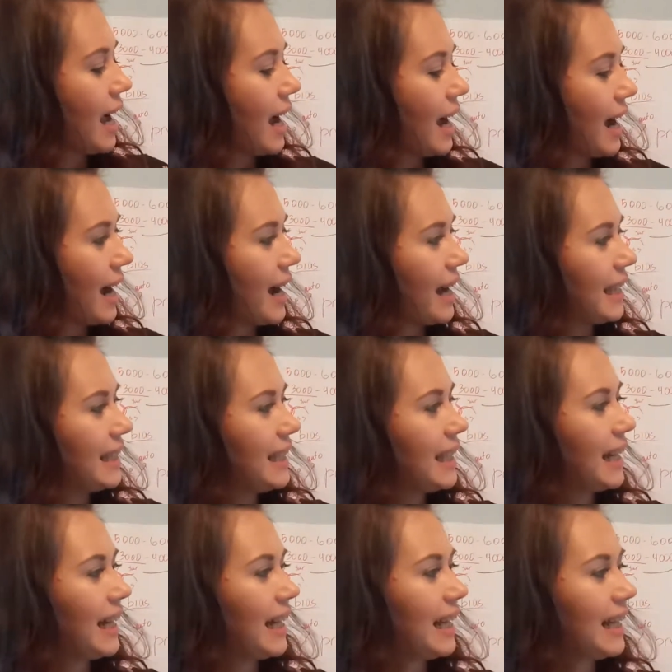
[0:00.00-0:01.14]

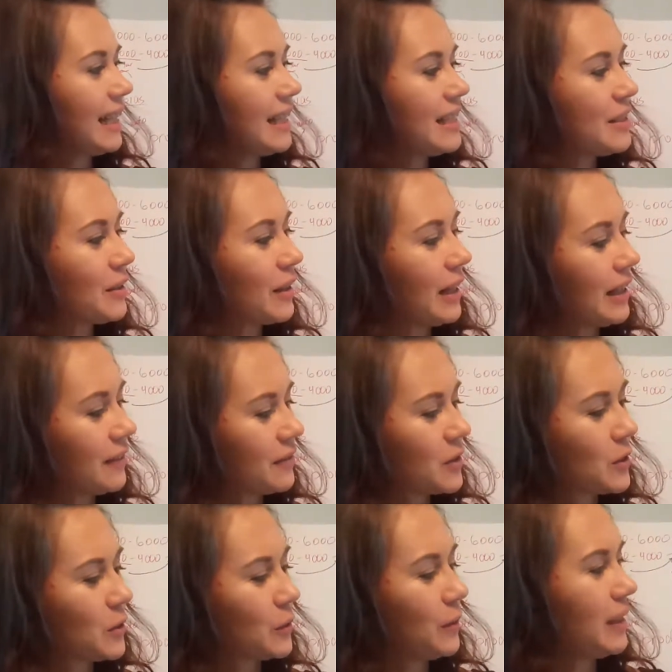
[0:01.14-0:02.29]
Yeah, and you have
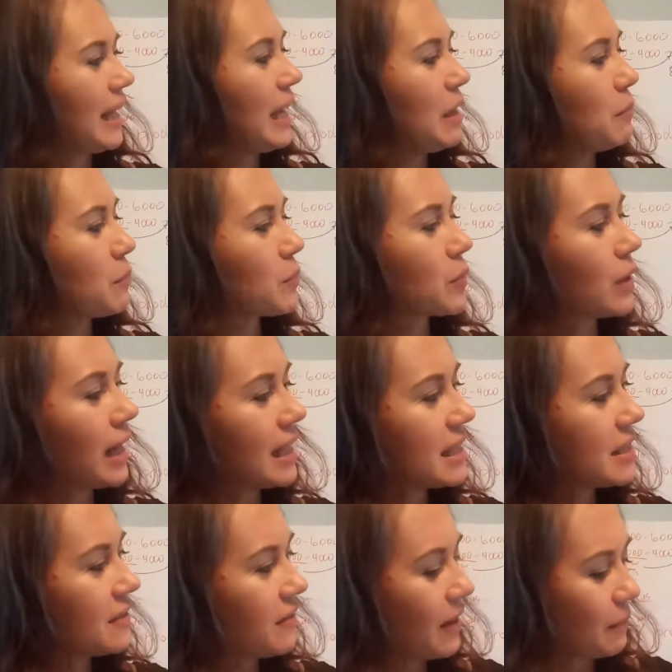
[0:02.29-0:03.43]
to name
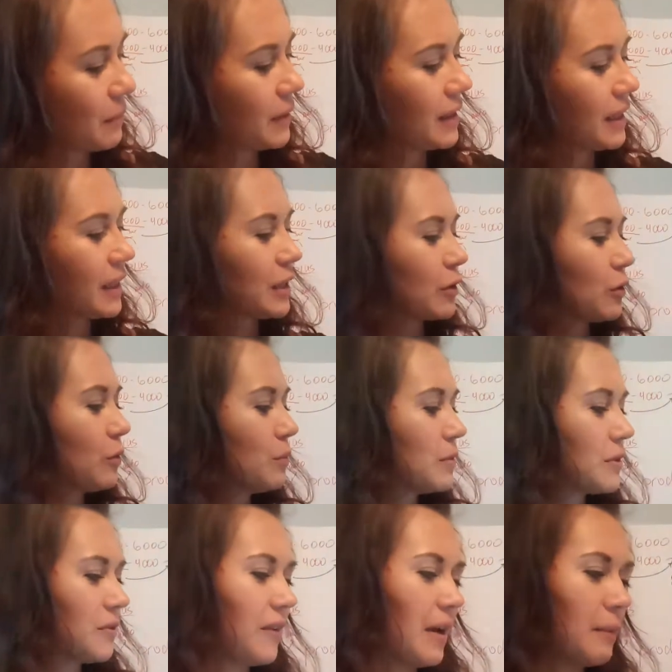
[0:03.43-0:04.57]
bride's family, groom's
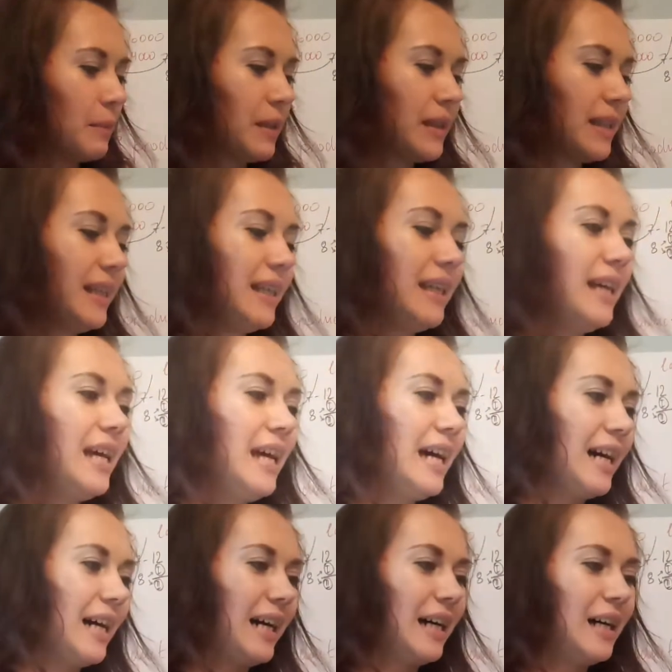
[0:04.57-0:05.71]
family
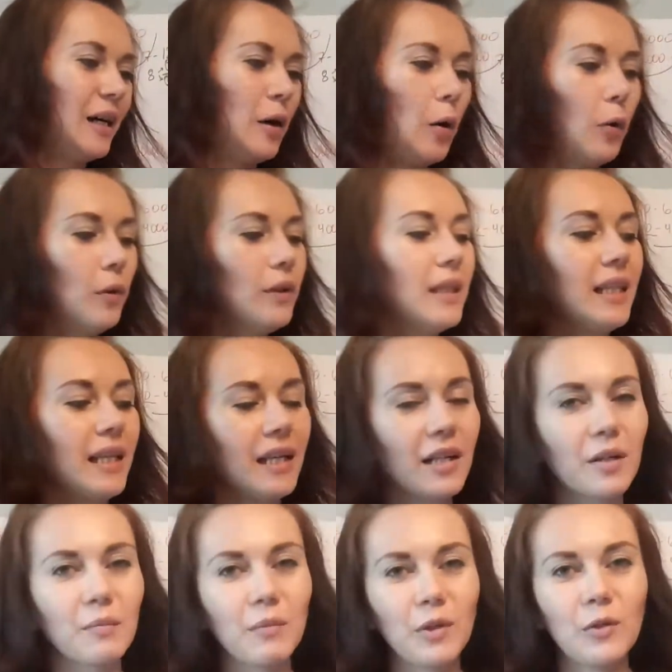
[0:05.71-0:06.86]
on
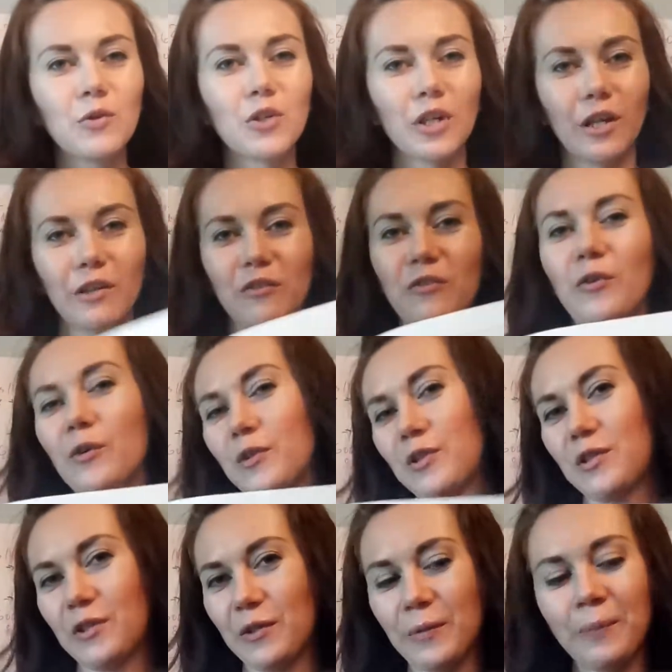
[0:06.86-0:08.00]
their mutual
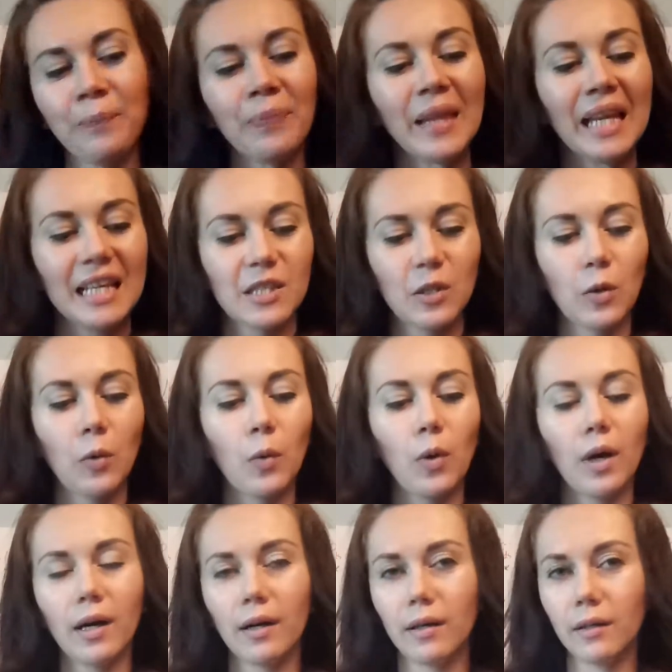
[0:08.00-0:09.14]
photo.
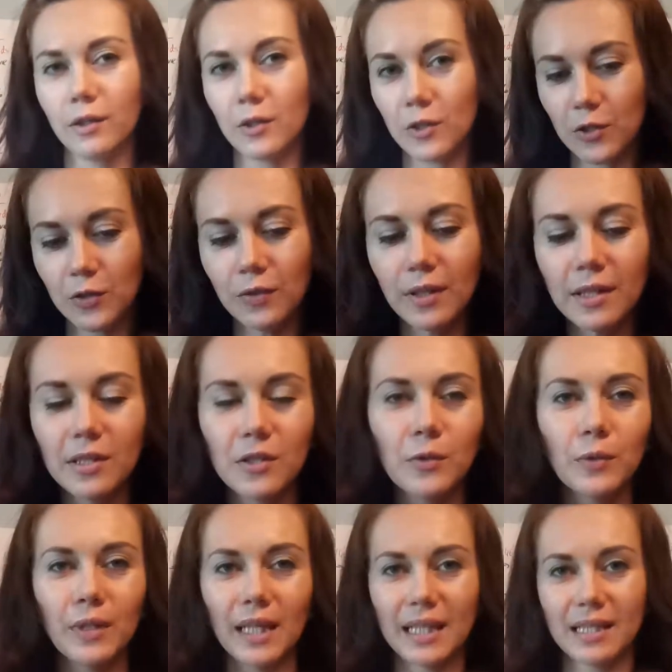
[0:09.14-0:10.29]
So your students
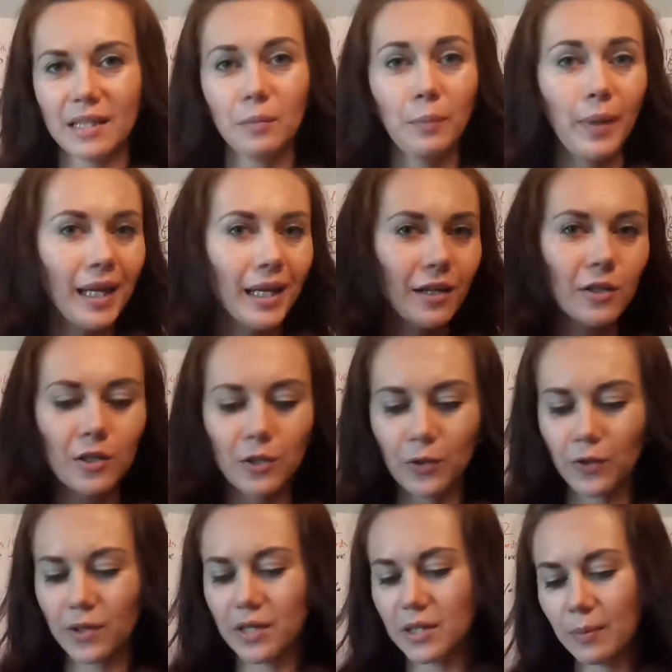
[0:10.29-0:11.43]
do that in pairs
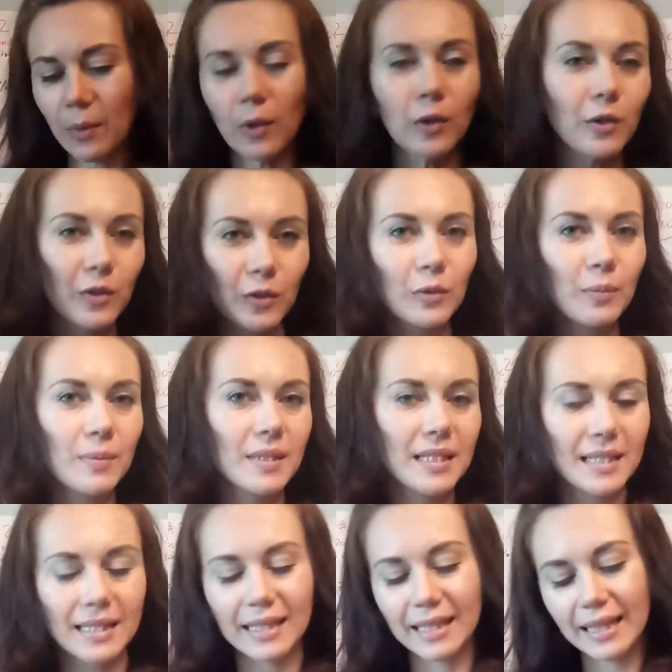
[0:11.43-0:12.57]
or in small
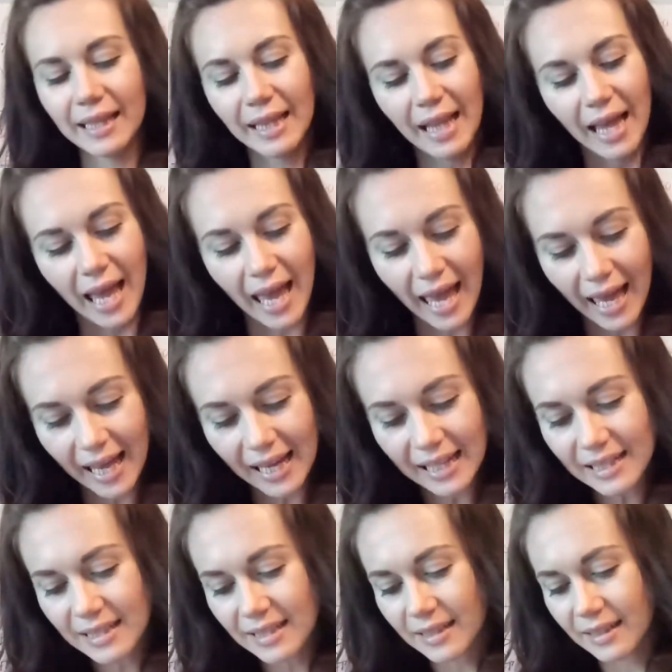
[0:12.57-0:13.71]
groups,
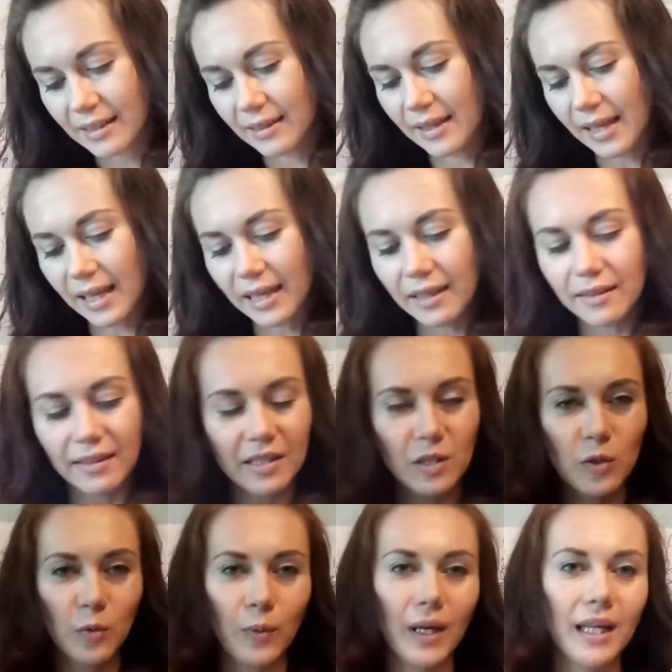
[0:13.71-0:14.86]
and
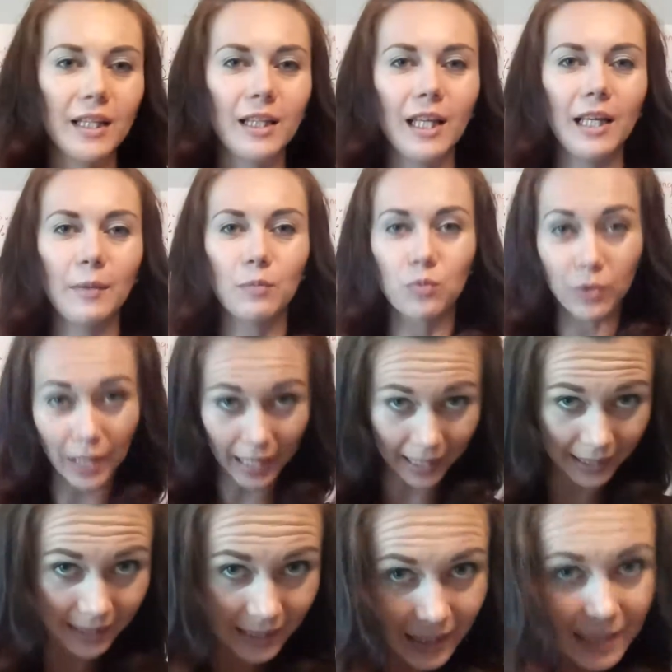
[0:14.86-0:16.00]
this way they
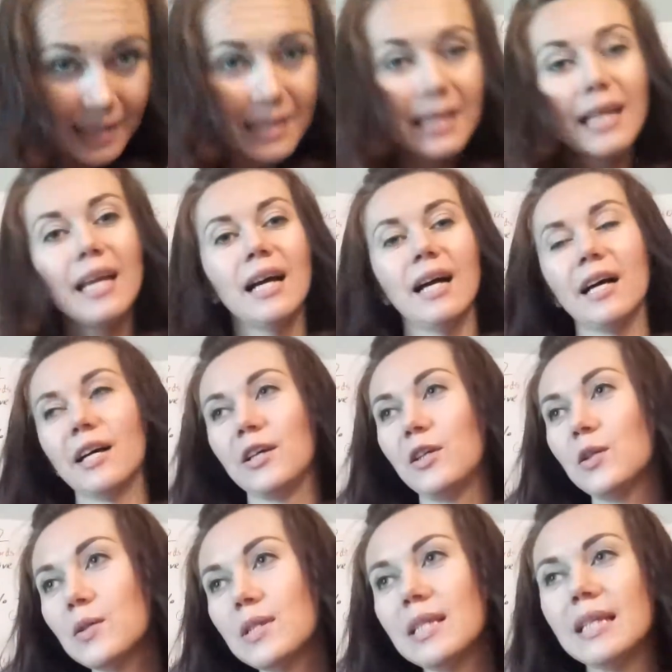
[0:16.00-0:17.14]
practice
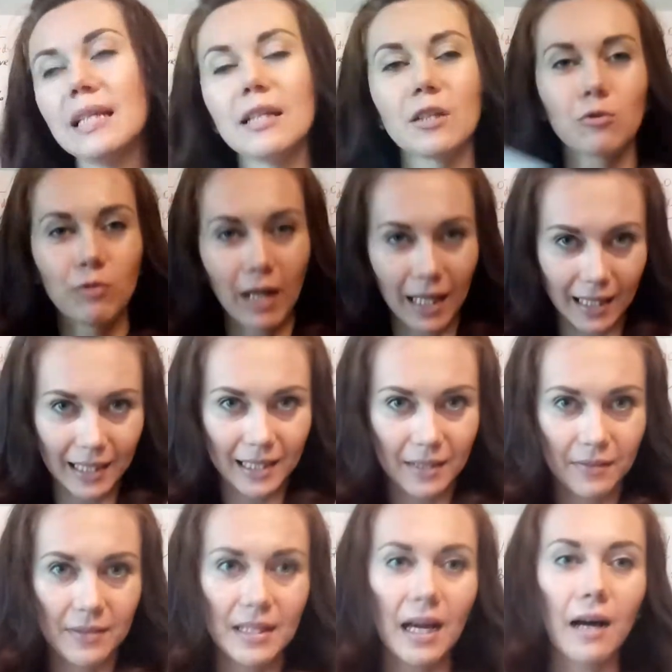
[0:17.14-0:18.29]
using
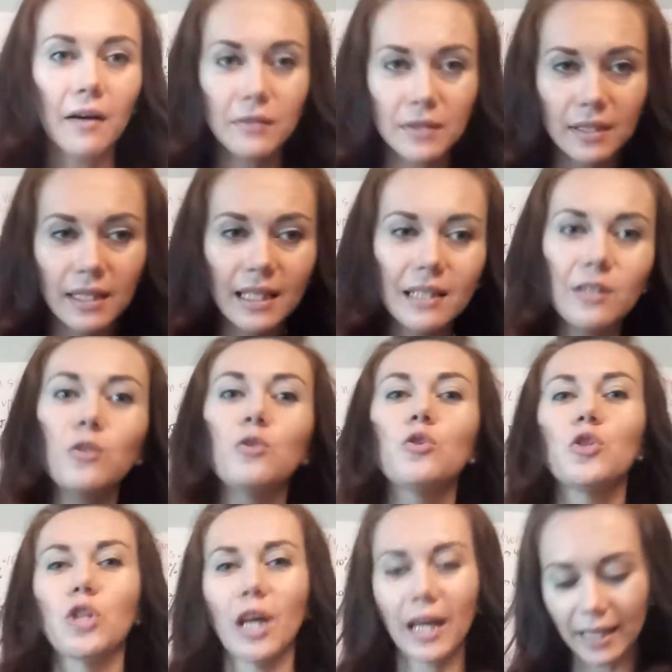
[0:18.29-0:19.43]
relatives. After that, you
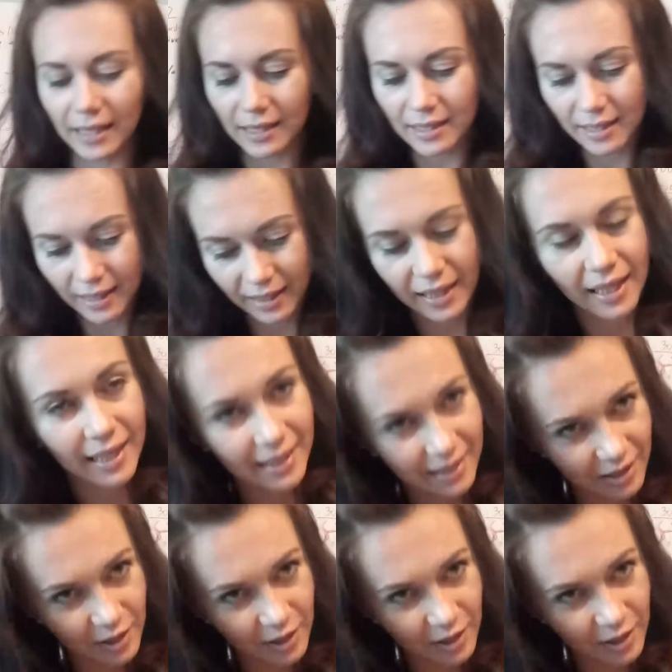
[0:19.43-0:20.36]
check it again.